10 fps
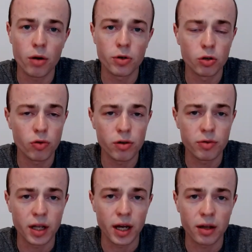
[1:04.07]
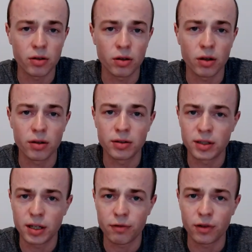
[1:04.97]
would agree with that,
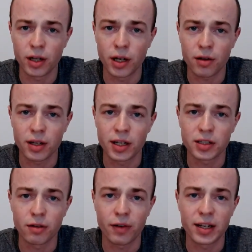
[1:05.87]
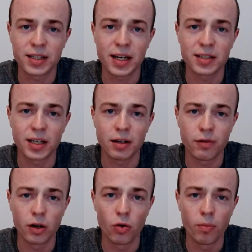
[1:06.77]
definitely. I think it's a fantastic
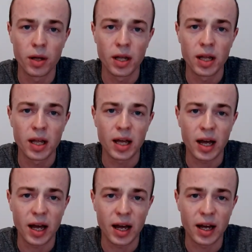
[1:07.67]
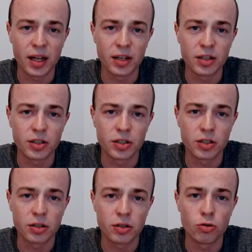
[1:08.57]
film, and
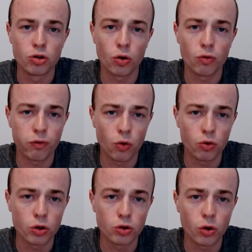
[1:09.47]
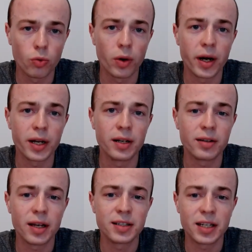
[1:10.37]
John Ford and John Wayne,
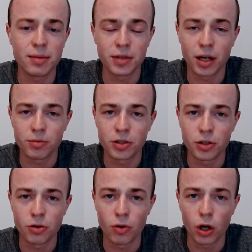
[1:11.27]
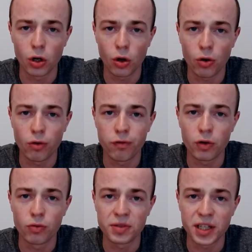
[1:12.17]
they teamed up to do a lot of
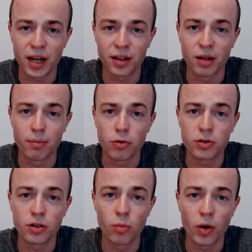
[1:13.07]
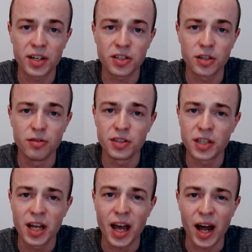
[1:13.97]
films together, most of them westerns,
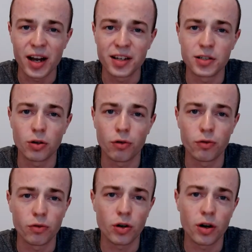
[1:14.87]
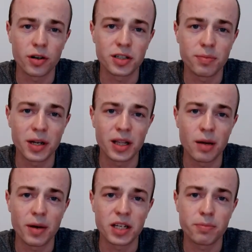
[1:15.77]
and this is often regarded to be their
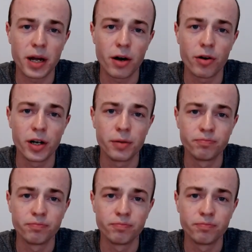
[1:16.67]
best pairing.